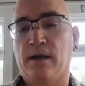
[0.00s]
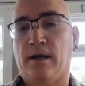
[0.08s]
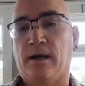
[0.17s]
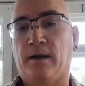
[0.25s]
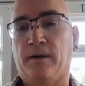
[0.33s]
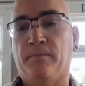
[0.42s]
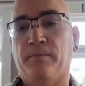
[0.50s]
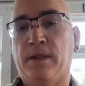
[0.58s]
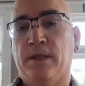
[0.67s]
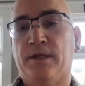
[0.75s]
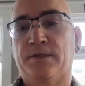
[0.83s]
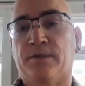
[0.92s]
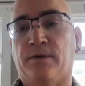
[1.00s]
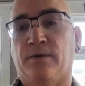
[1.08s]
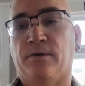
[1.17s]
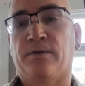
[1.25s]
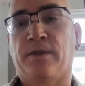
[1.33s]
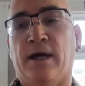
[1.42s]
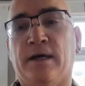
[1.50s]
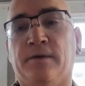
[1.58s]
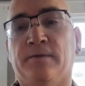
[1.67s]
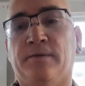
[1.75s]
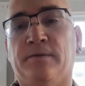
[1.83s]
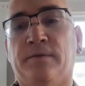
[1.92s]
Um, so that
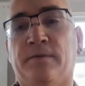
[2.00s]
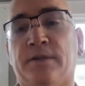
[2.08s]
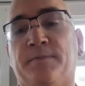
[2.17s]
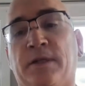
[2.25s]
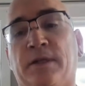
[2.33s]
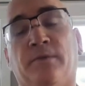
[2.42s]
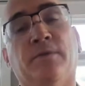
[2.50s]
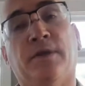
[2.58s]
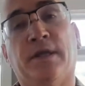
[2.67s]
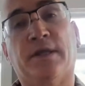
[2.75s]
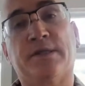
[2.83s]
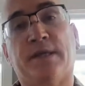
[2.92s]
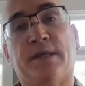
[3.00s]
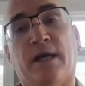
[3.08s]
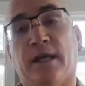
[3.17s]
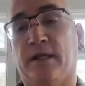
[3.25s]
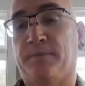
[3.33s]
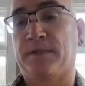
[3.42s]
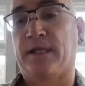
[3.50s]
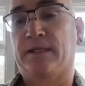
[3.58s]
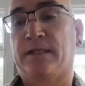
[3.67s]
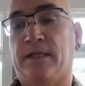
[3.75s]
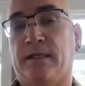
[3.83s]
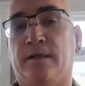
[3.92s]
has been a really exciting
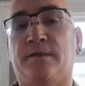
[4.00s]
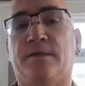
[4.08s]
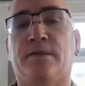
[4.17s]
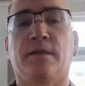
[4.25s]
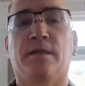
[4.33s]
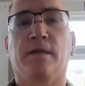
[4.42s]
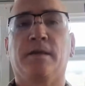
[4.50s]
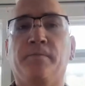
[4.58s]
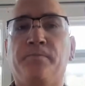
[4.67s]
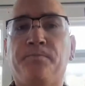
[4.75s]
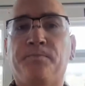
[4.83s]
update. Is the